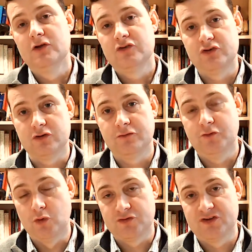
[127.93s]
to
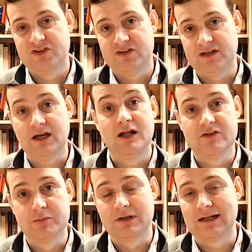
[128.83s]
force the city
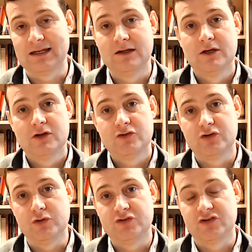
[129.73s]
ultimately
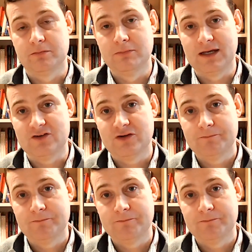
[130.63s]
to submit.